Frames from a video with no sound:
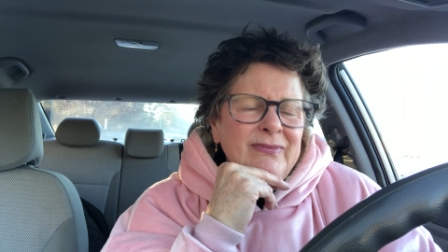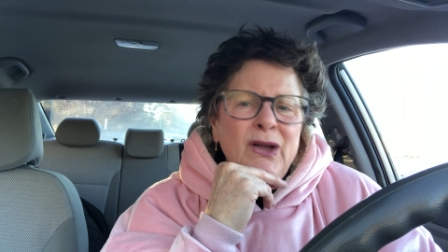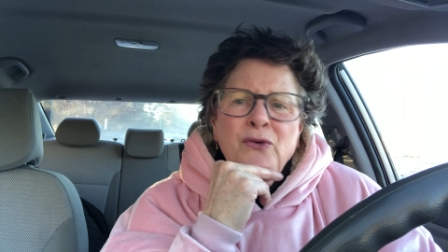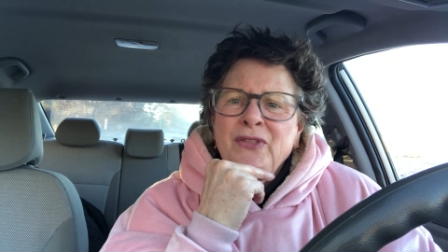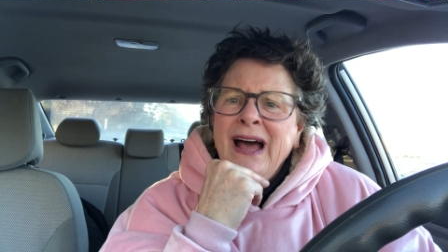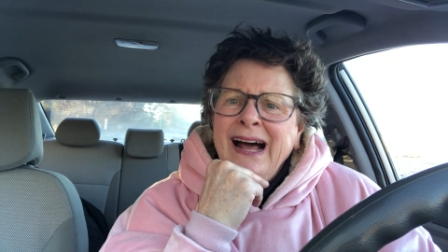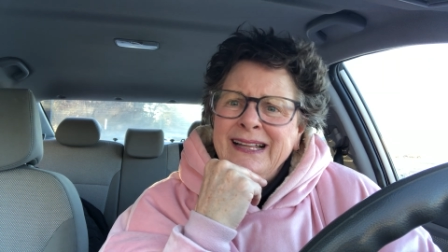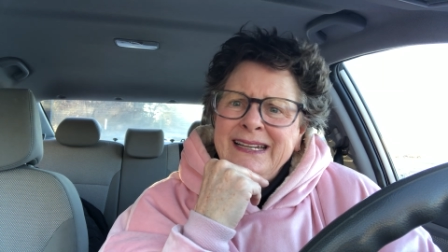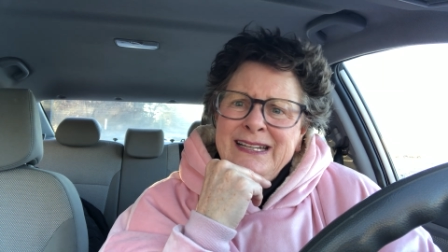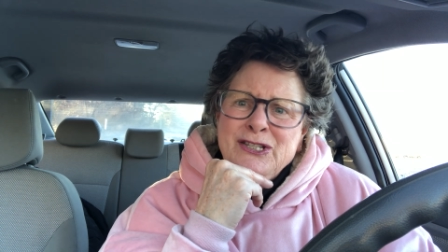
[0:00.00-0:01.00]
over the
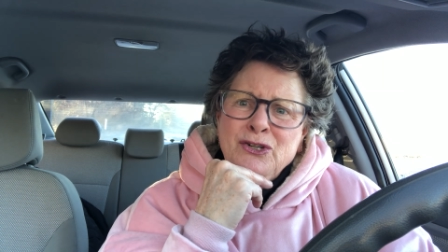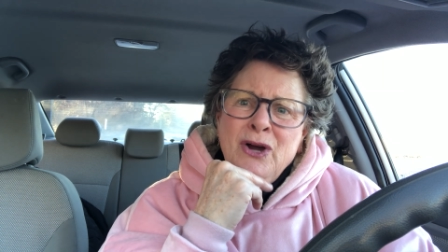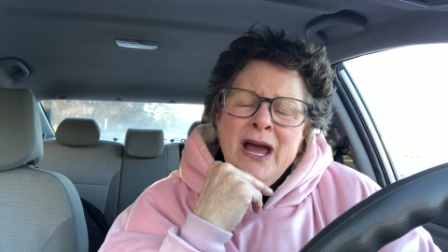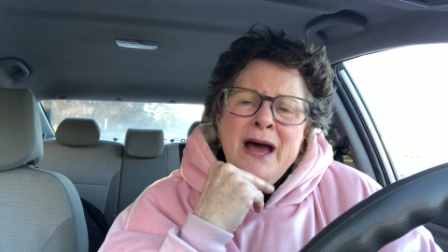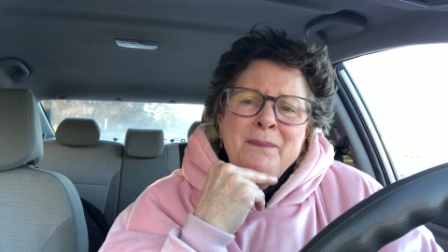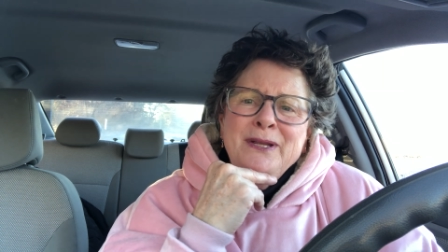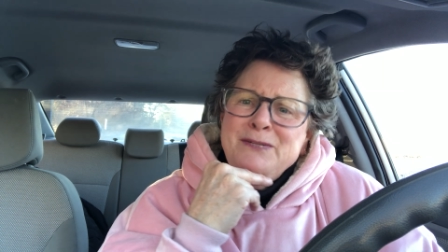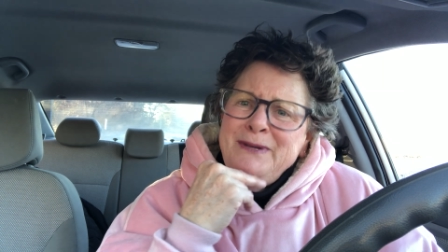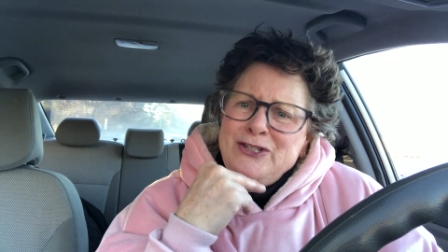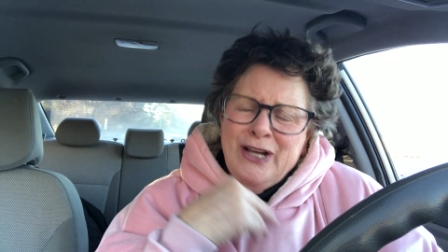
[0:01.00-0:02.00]
holidays. So please
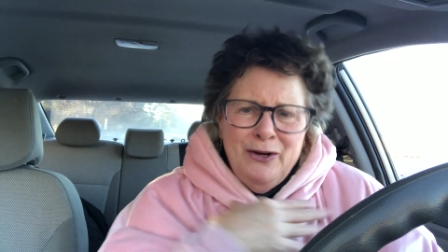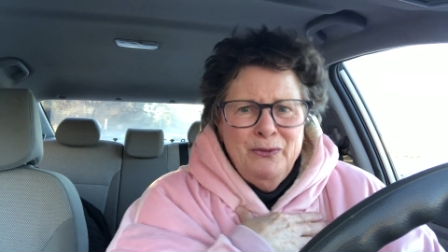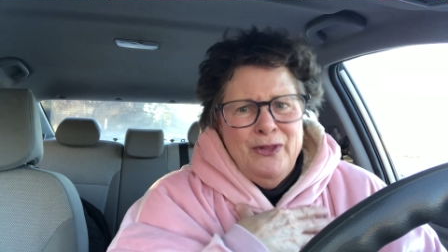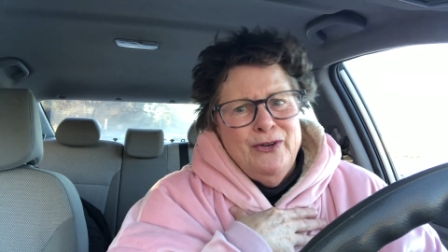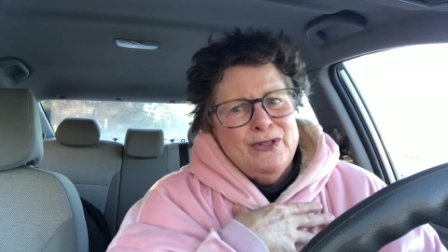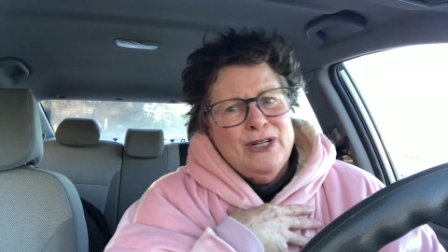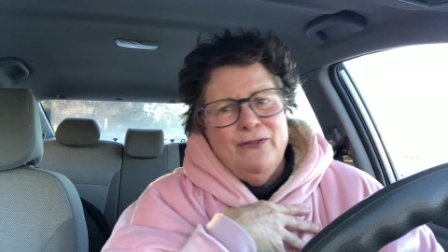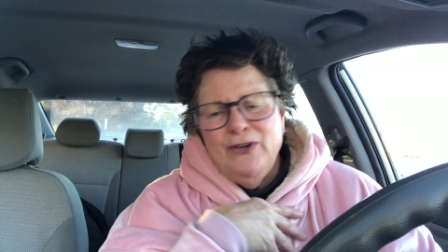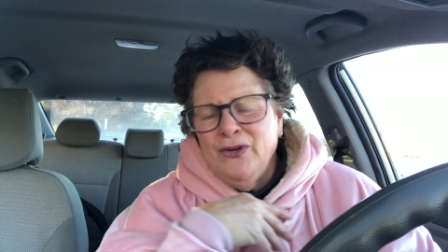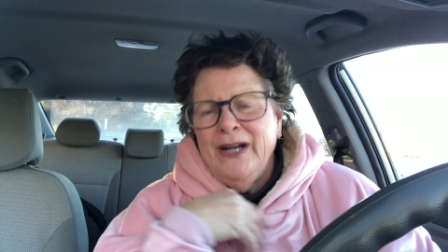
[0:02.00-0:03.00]
be gentle with
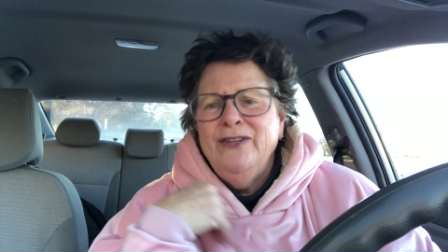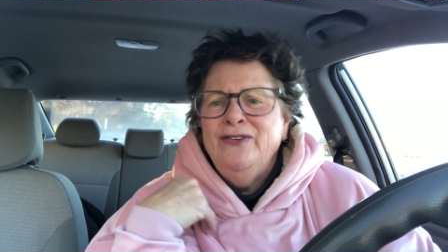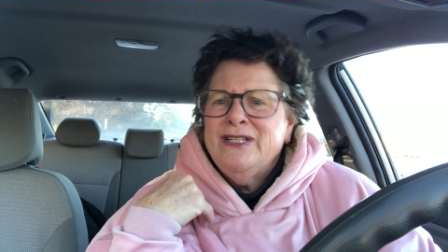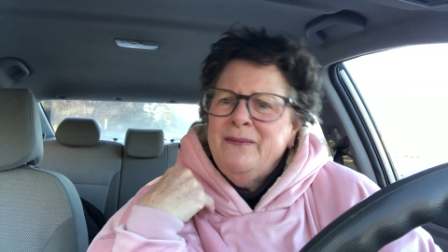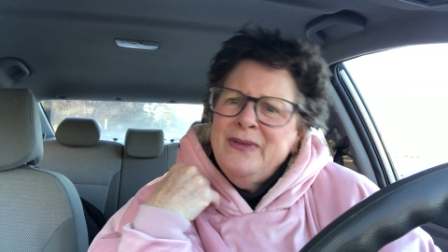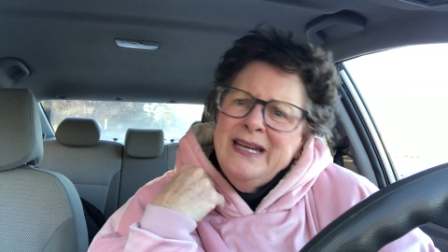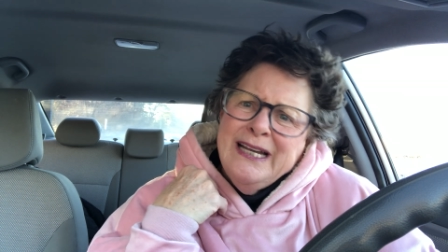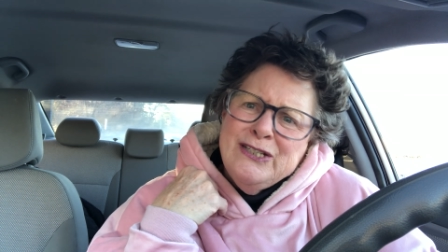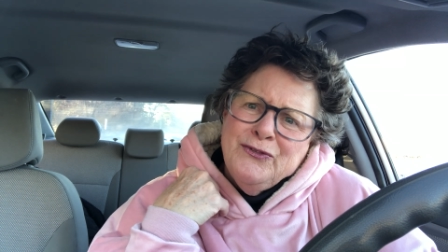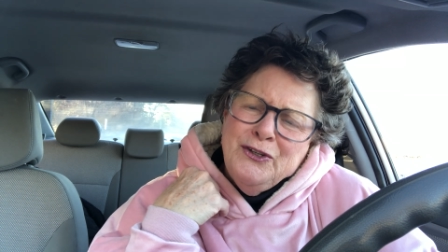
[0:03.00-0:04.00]
yourself and try to do something
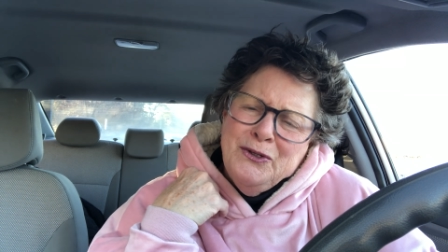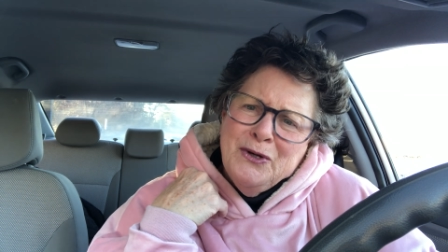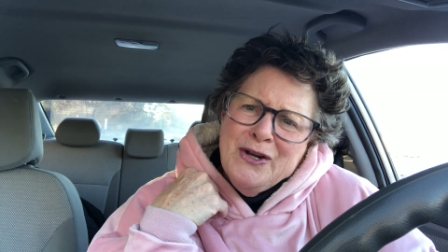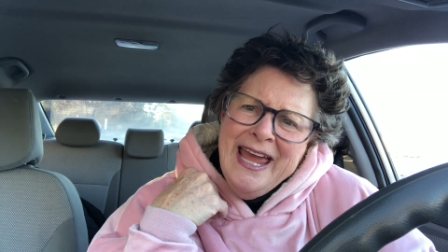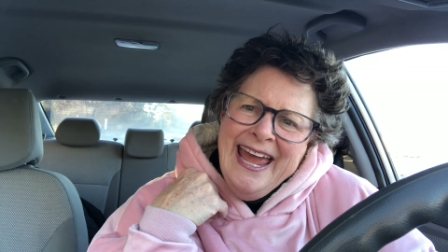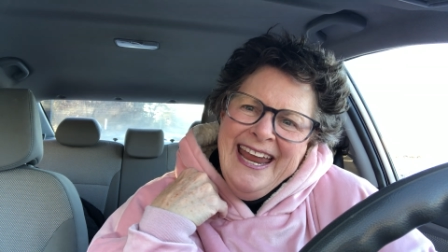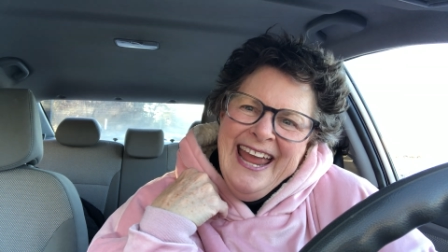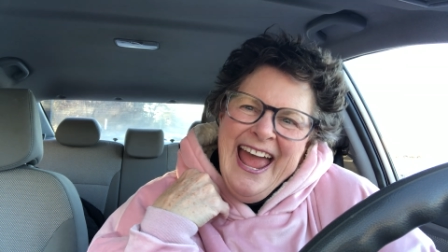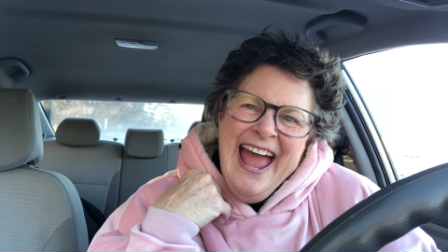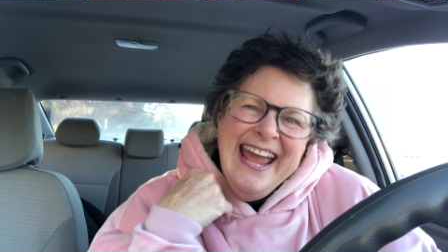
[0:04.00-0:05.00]
nice for you, okay?
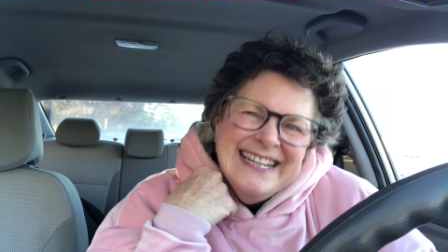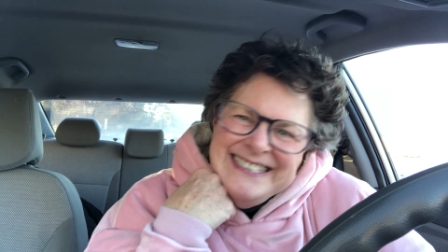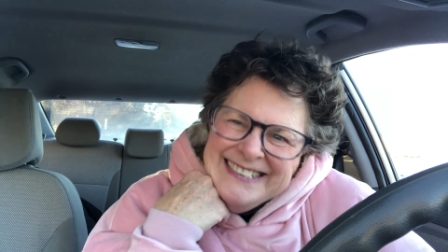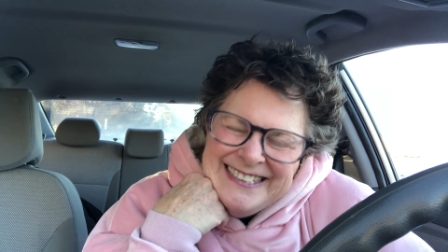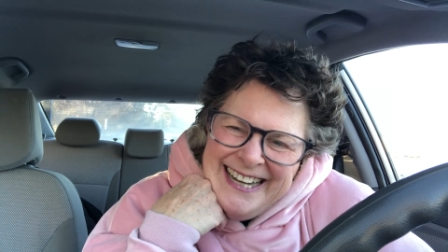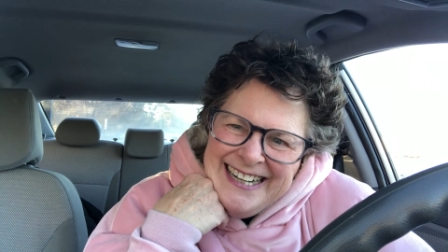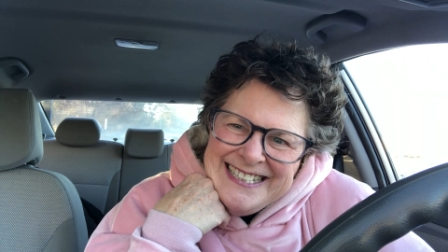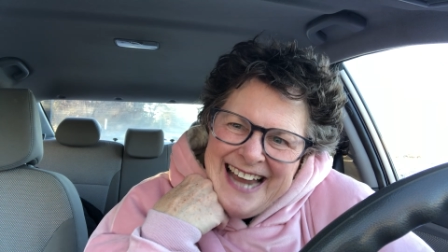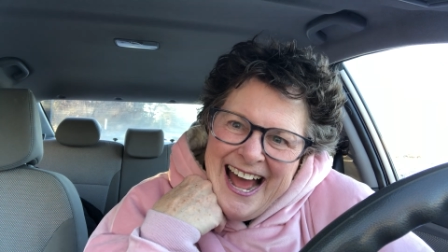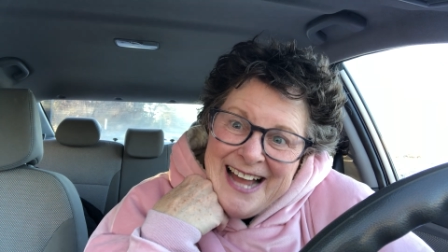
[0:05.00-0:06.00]
And until the next
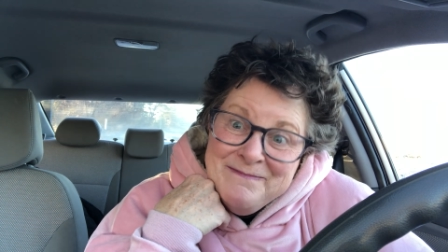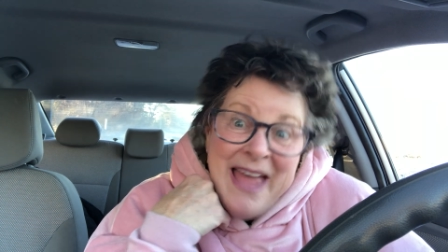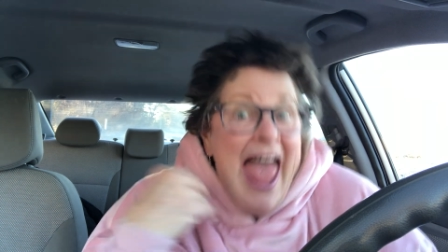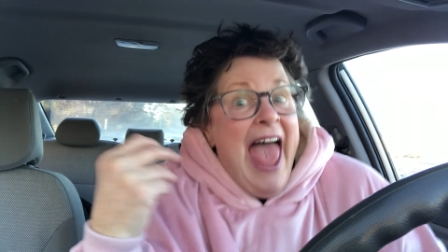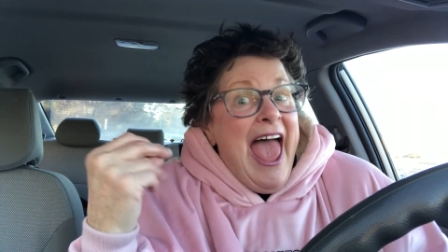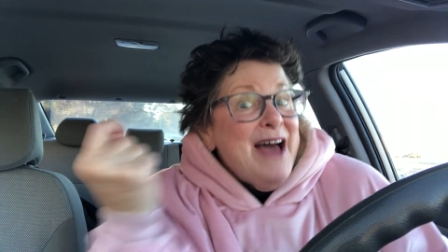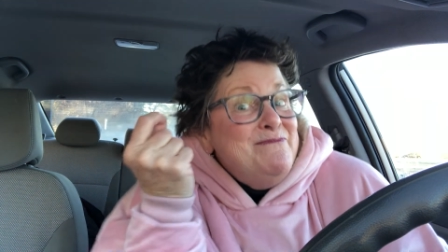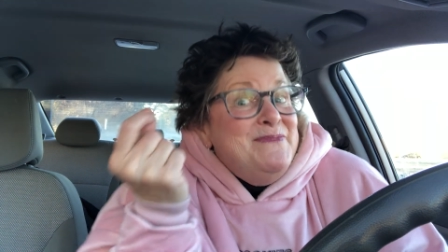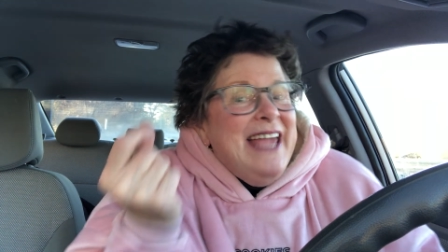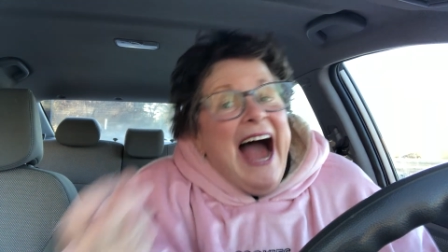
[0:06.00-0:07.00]
time,
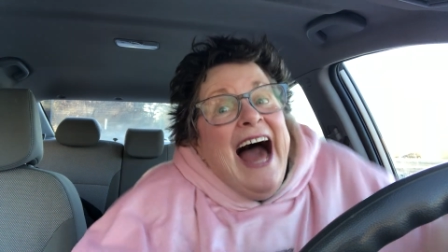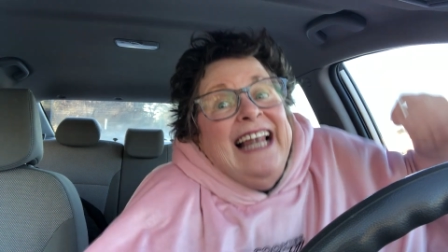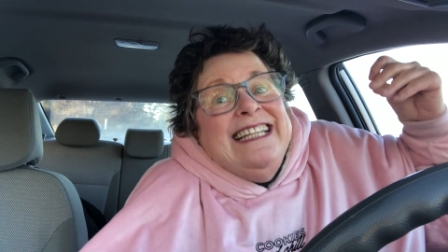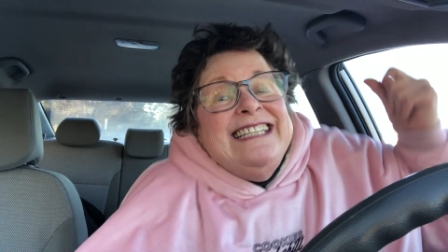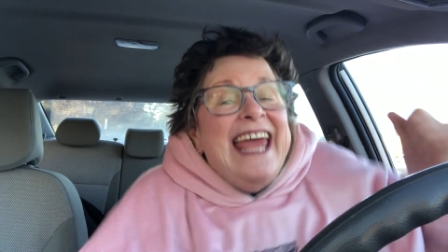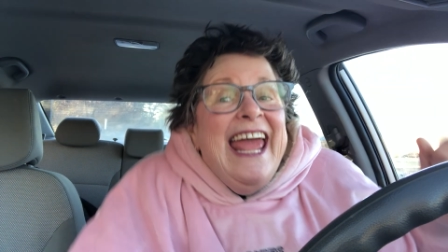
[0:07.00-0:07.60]
happy holidays.